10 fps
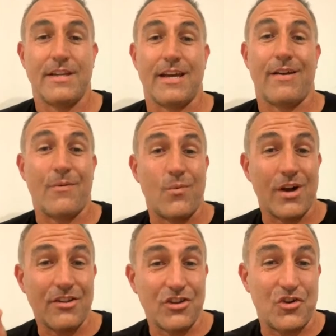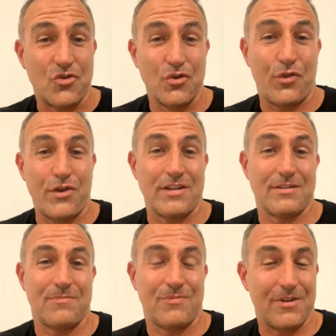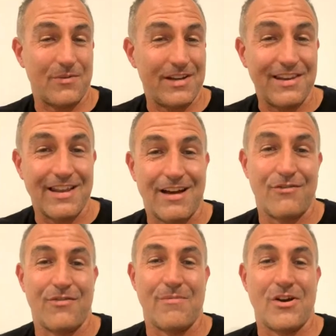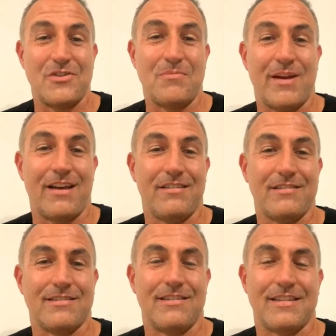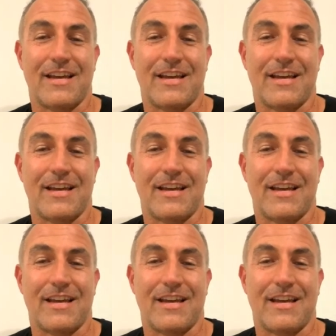Yeah, and one of the good things of what we love most about this